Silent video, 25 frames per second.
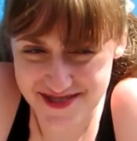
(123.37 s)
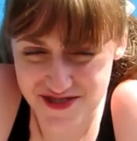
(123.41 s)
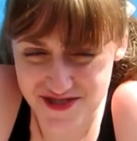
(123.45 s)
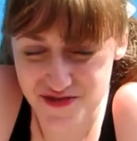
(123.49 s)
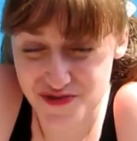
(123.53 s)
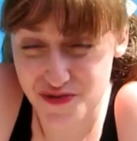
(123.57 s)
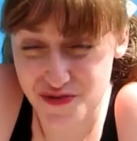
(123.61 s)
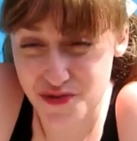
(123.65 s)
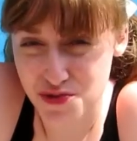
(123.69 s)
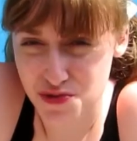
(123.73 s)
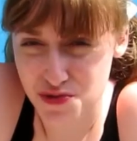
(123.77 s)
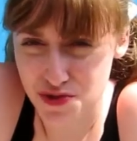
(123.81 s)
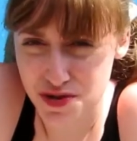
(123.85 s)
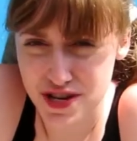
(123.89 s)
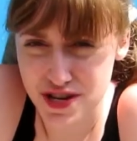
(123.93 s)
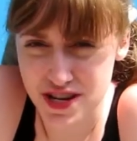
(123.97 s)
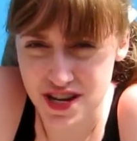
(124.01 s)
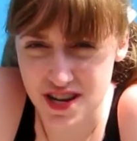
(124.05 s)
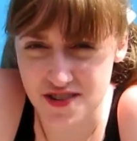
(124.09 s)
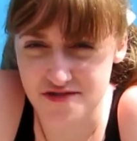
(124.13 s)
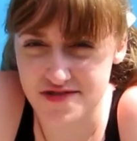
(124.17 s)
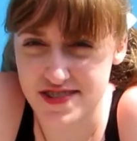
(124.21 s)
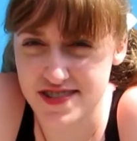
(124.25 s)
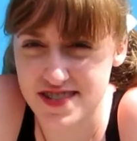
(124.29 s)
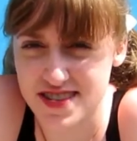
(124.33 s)
or, you
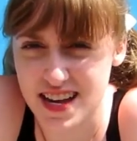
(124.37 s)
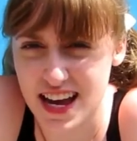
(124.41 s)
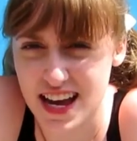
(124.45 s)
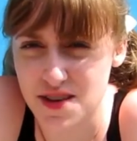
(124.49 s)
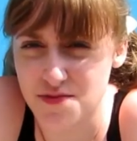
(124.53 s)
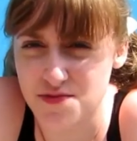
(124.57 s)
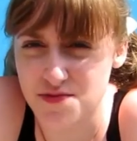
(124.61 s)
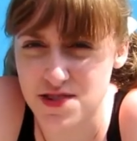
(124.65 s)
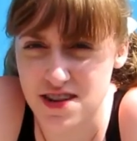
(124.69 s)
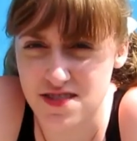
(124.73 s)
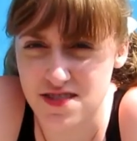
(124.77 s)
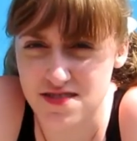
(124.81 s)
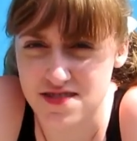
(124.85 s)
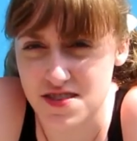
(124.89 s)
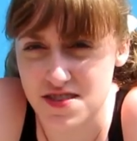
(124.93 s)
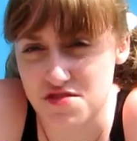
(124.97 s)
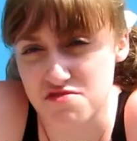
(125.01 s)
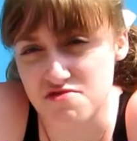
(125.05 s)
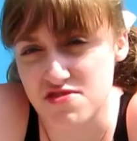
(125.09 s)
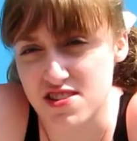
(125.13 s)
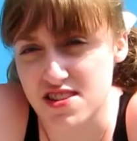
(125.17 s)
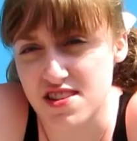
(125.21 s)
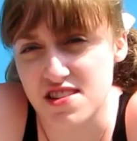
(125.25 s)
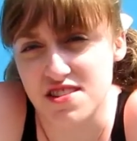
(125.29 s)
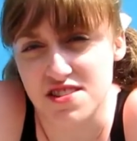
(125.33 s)
know, decide what else I
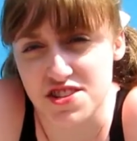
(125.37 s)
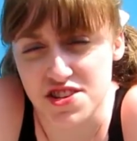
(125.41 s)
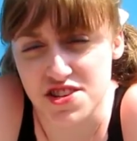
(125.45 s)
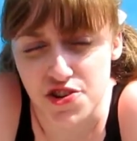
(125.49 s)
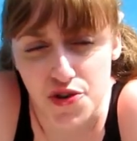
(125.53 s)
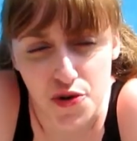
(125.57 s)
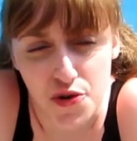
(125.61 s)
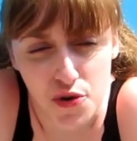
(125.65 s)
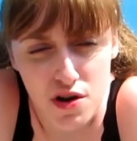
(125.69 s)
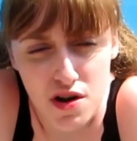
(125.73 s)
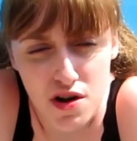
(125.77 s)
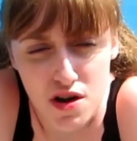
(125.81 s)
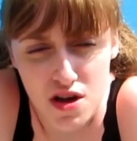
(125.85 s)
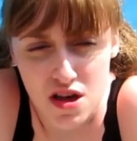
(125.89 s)
was gonna do.